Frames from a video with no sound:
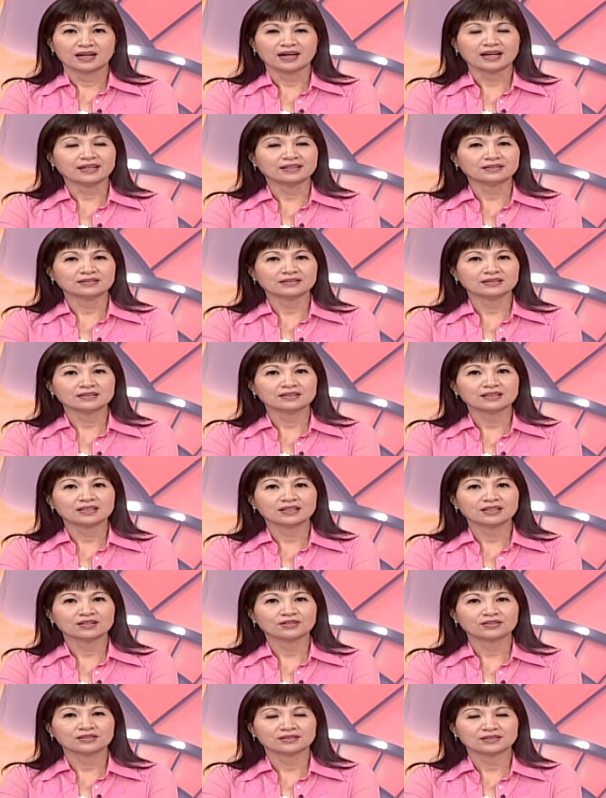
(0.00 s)
And
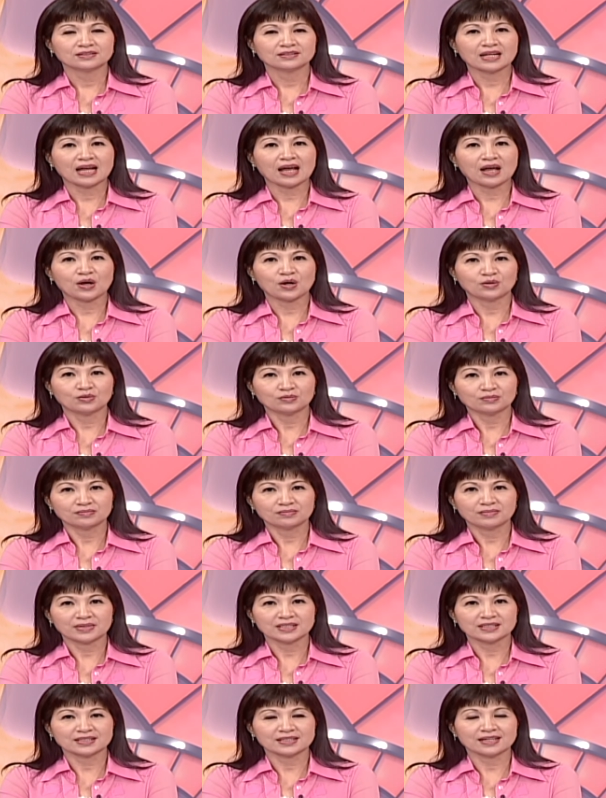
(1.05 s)
now,
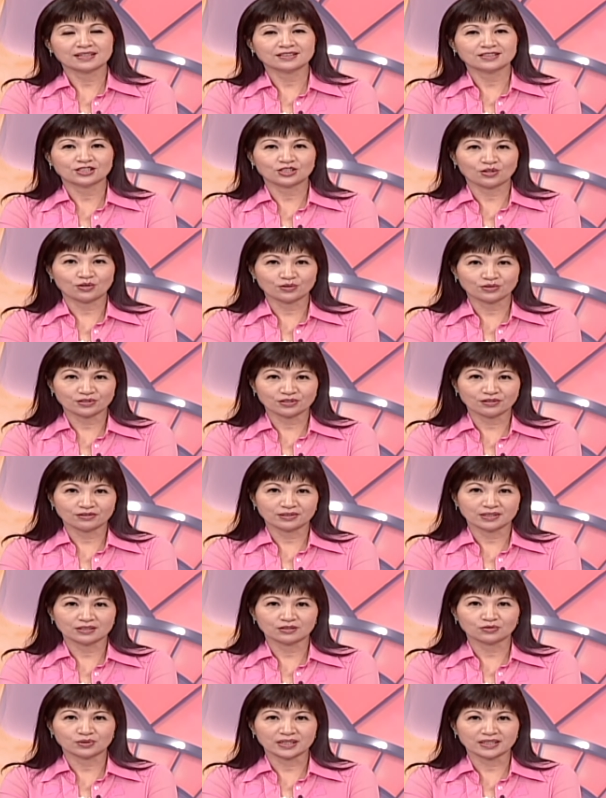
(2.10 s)
my son is also
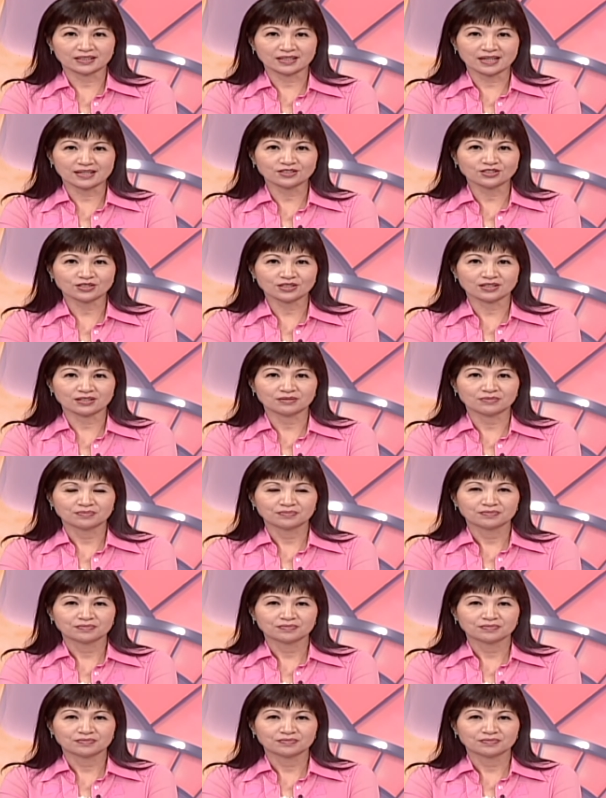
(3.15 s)
a great dancer